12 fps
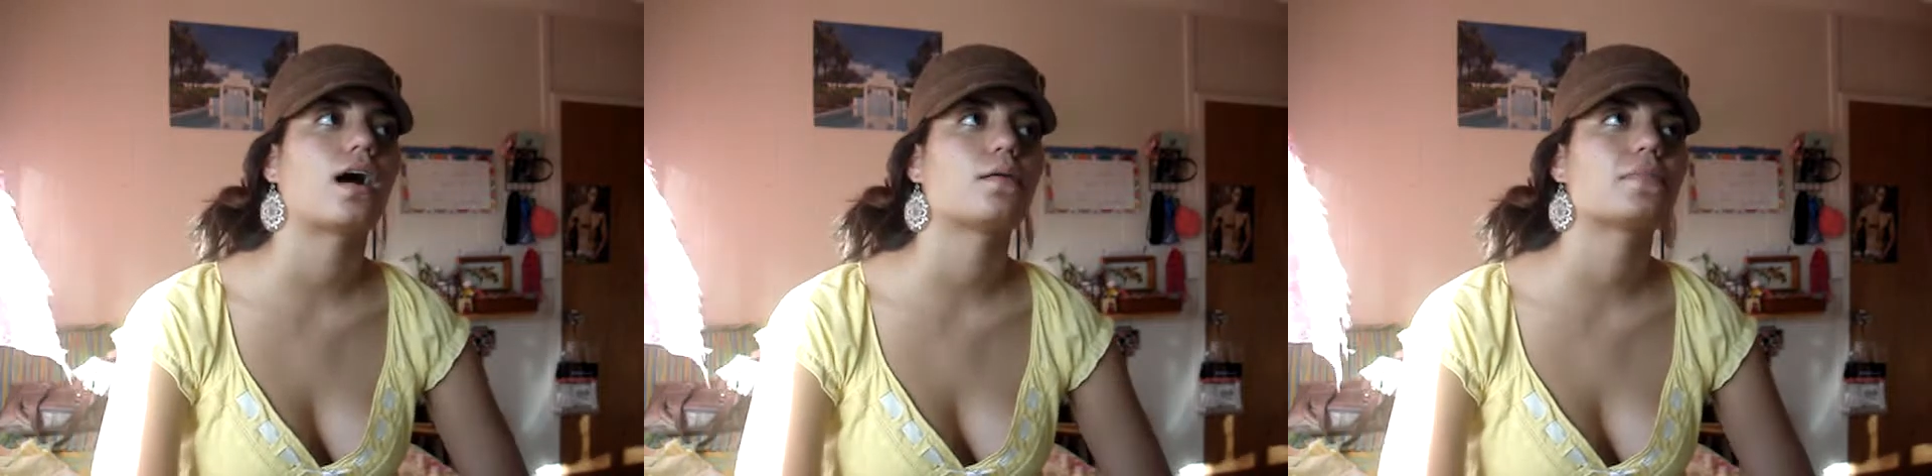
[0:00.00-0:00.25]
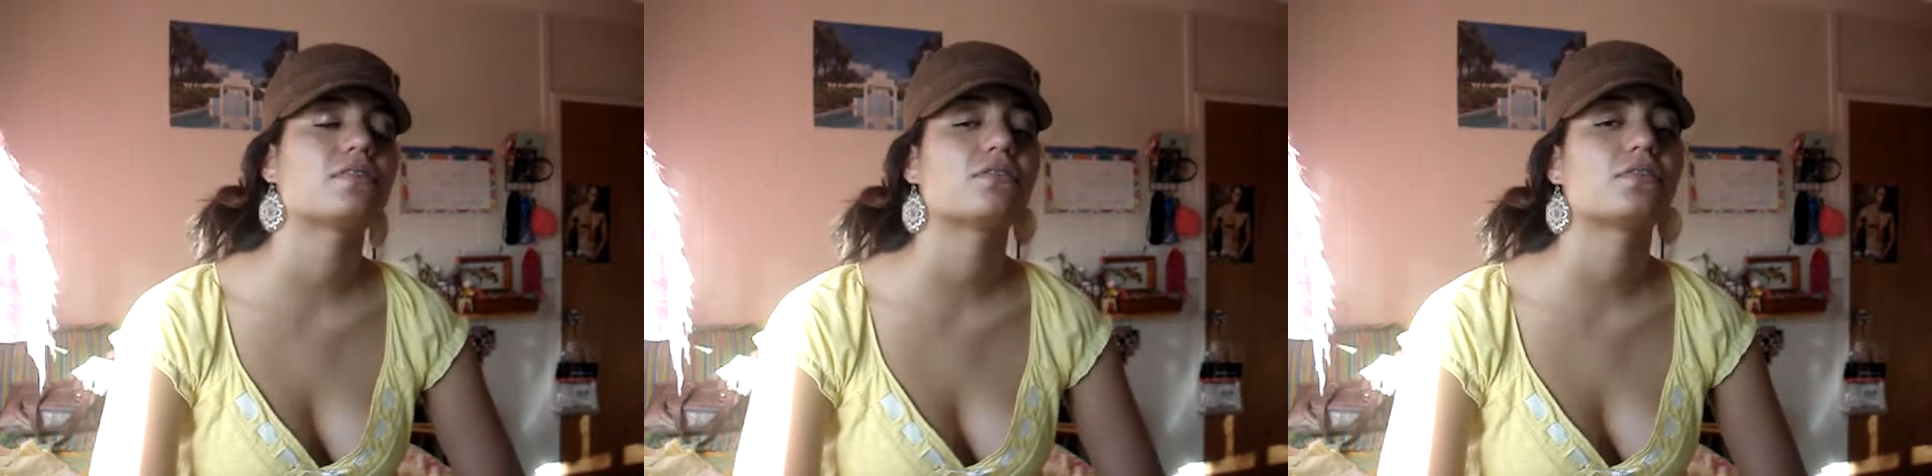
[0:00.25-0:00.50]

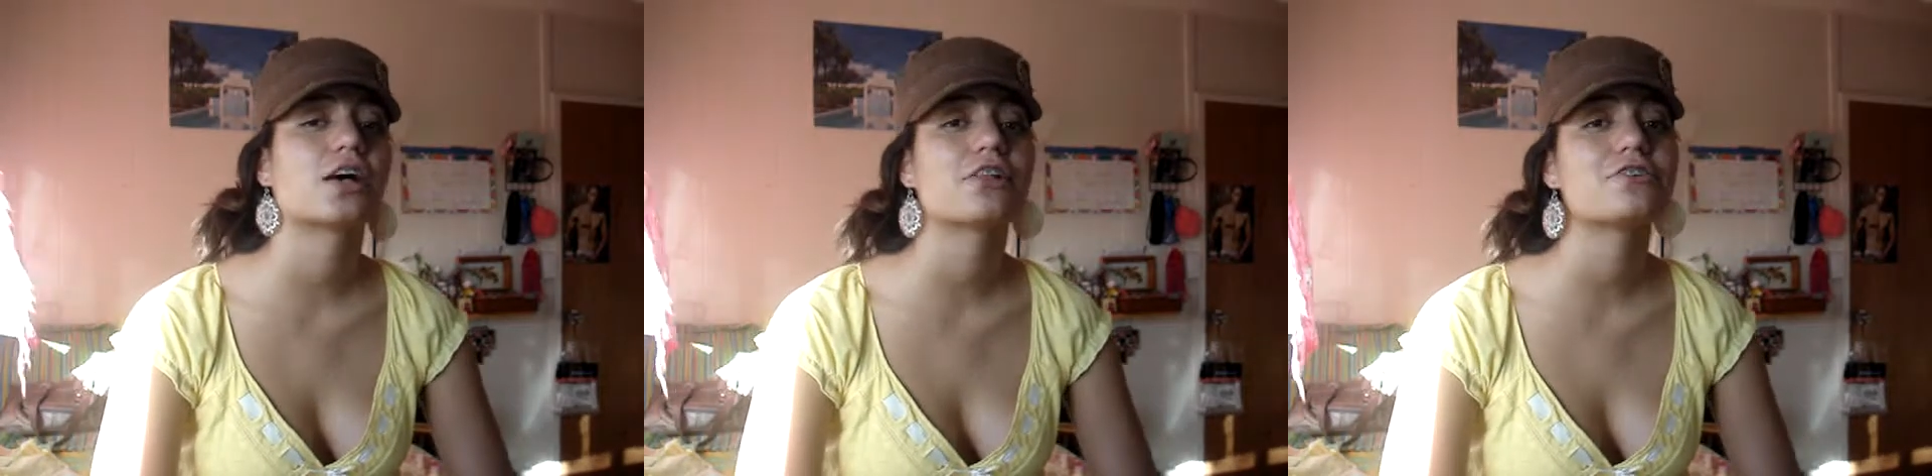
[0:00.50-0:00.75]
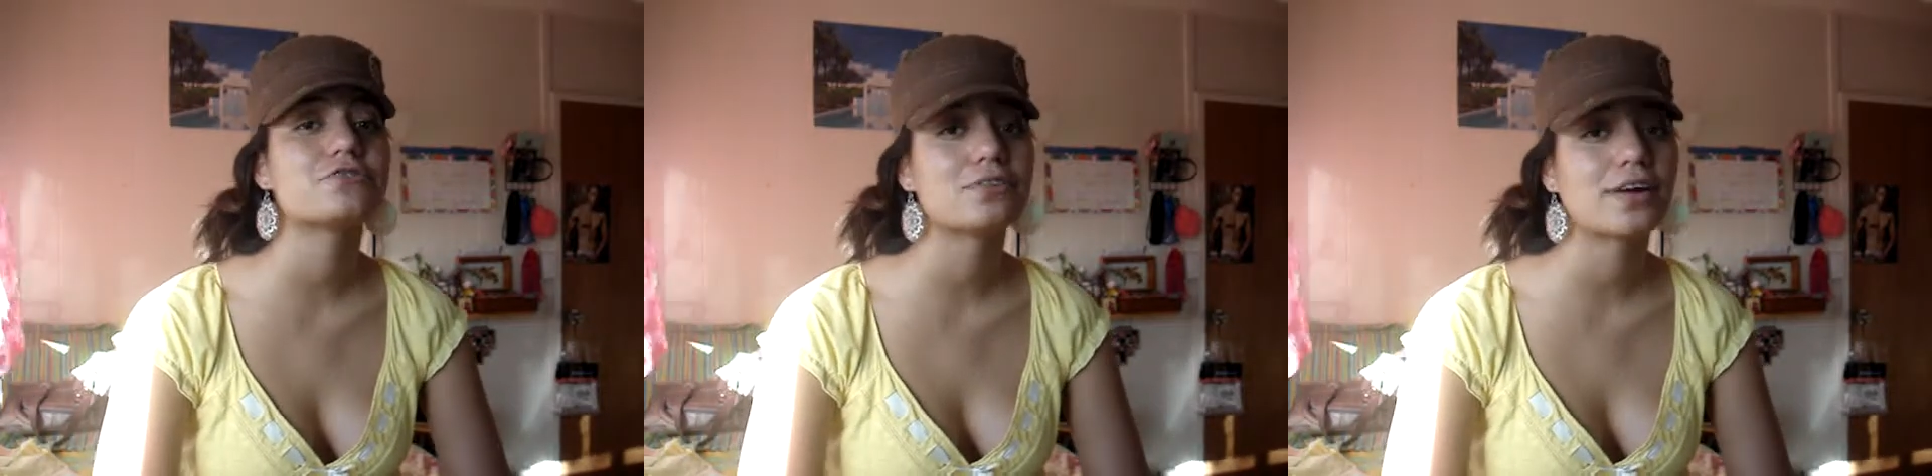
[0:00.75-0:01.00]
my favorite
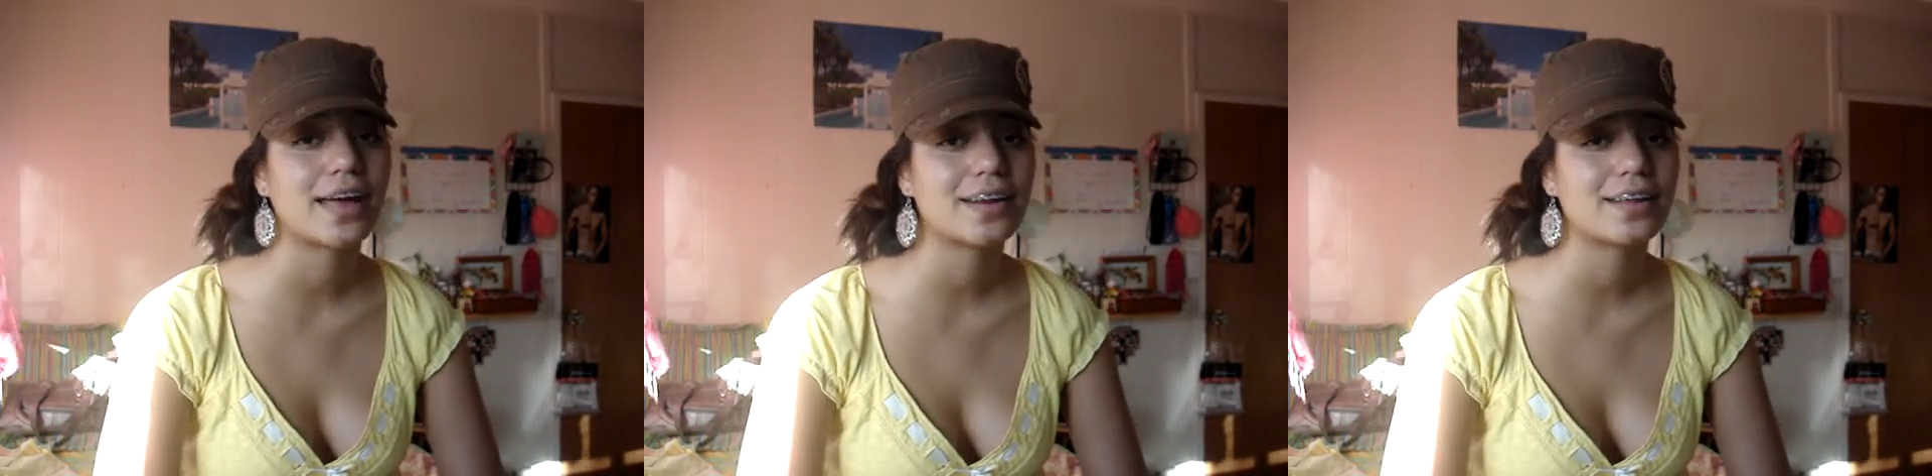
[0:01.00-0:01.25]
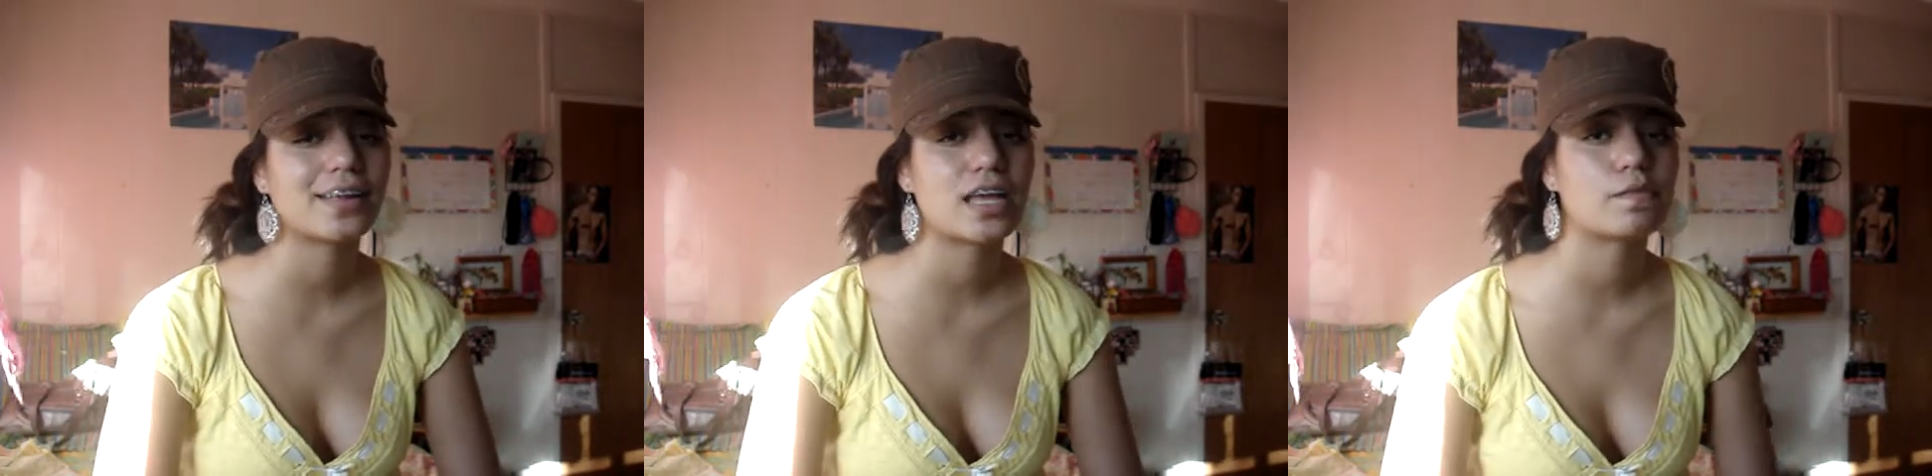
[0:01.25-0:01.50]
color is red,
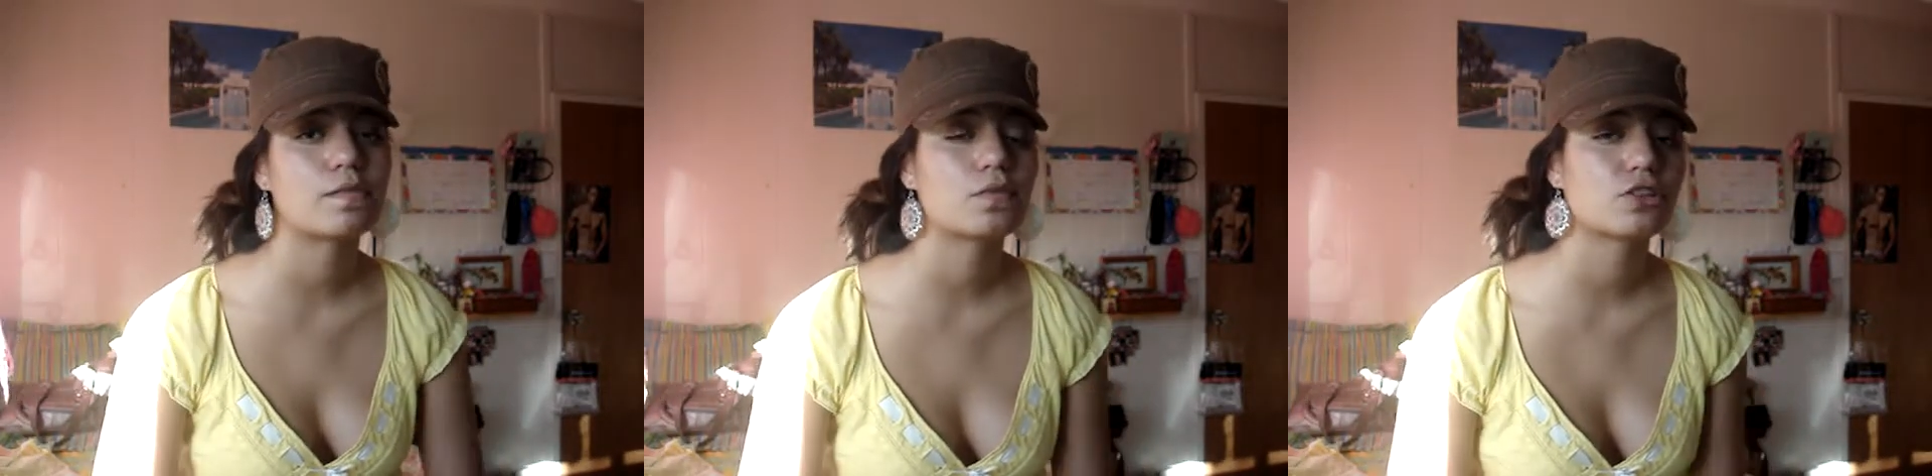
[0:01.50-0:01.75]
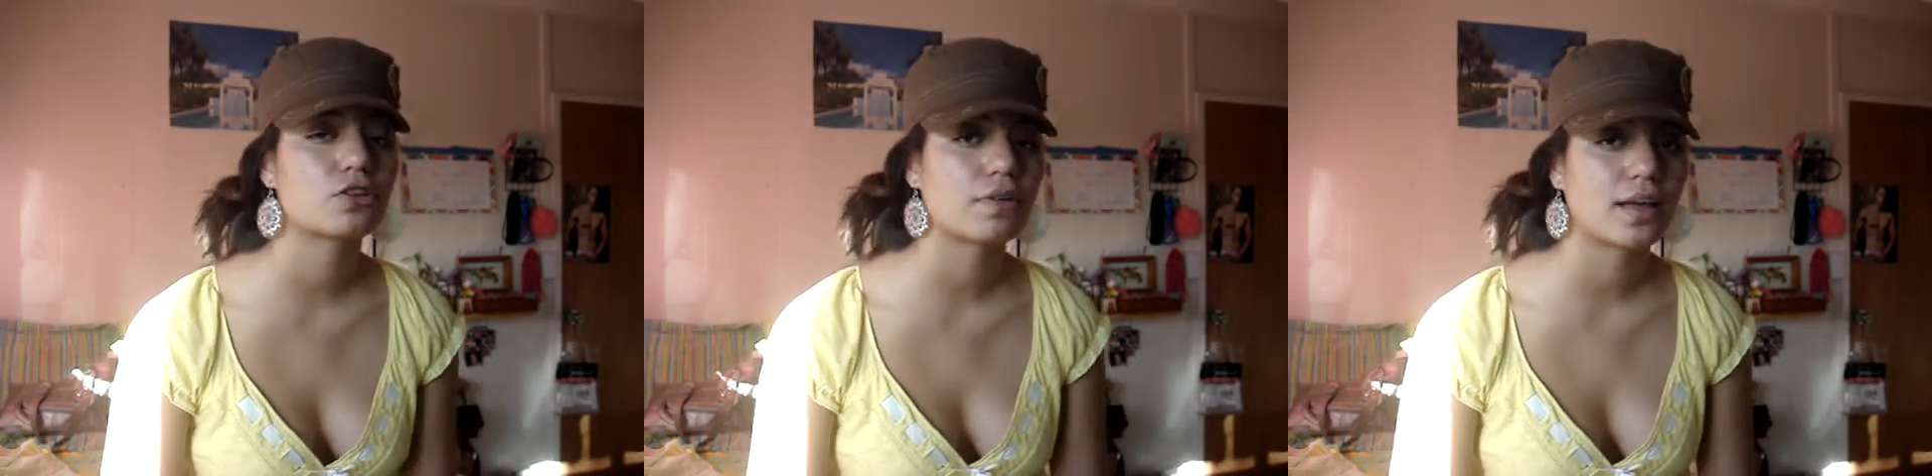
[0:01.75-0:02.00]
and they came out
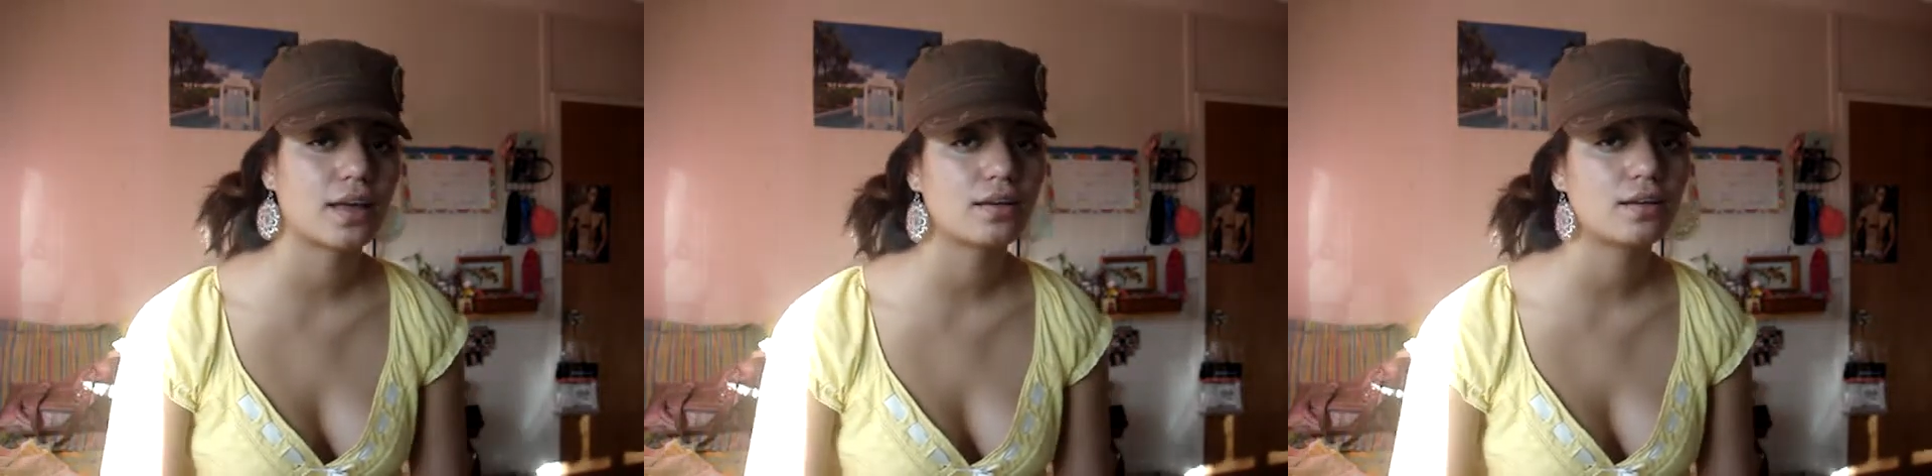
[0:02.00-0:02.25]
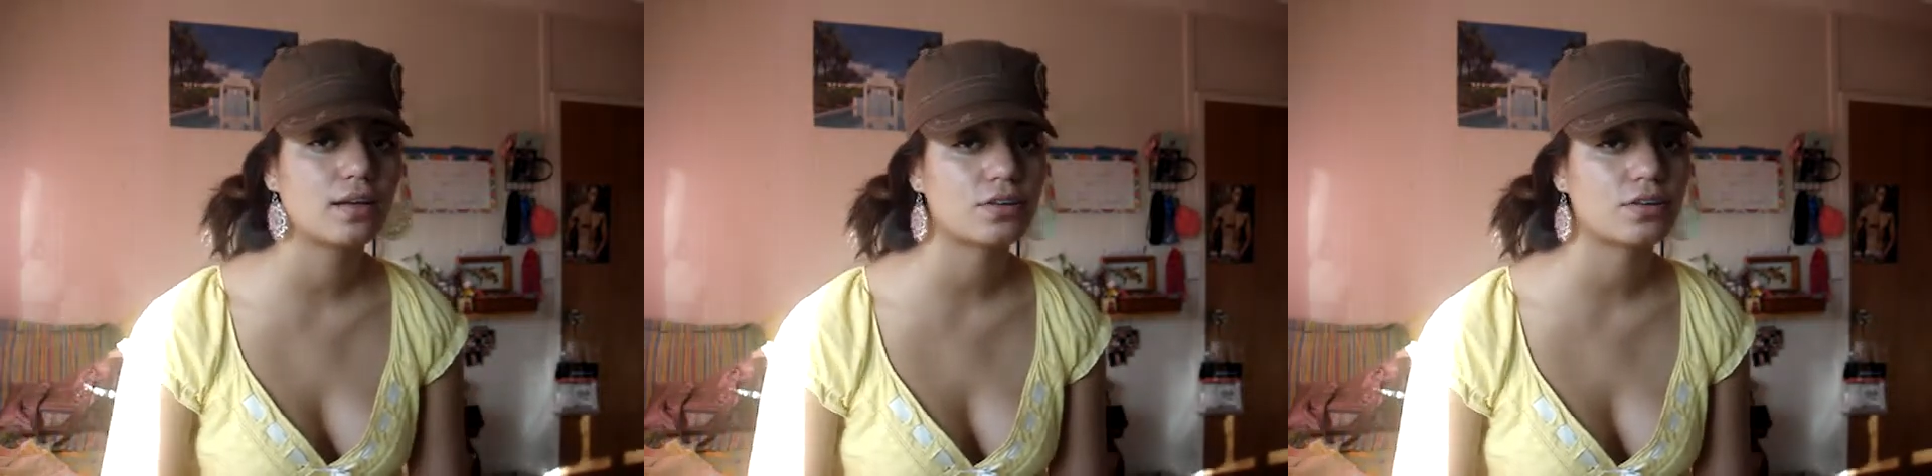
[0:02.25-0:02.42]
with the red